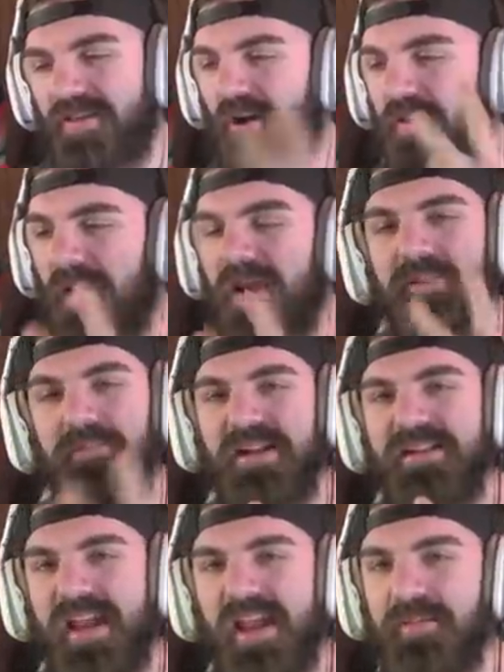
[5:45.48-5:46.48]
thought about it
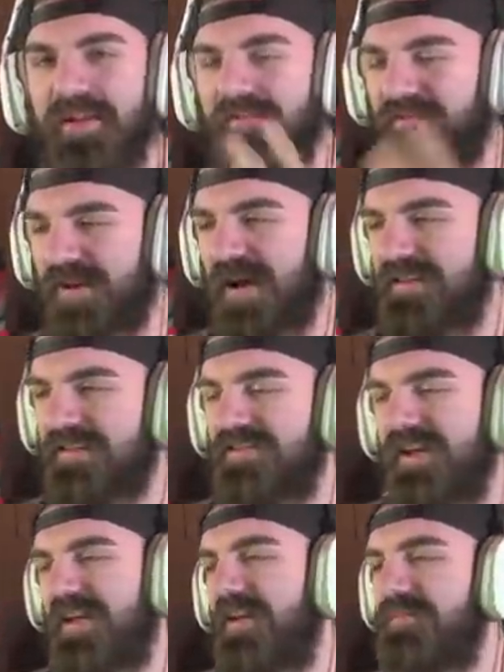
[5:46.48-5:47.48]
mid-game and I forgot to
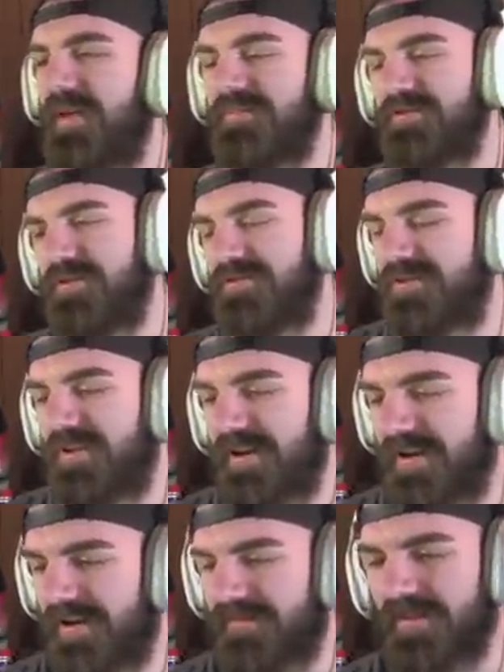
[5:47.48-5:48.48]
say it. I'm, I'm so
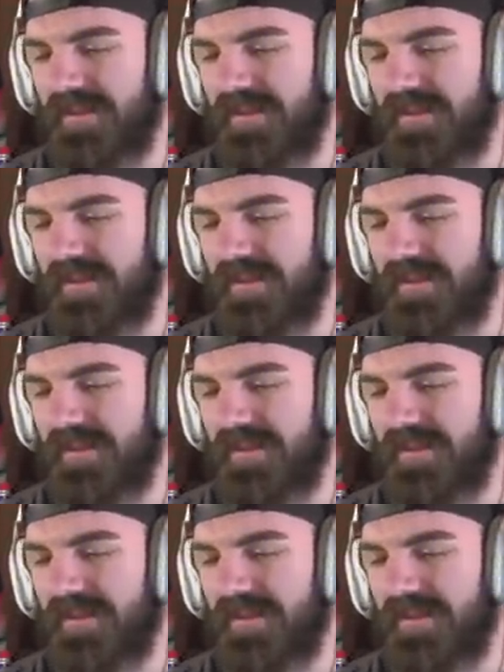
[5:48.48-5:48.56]
sorry. I feel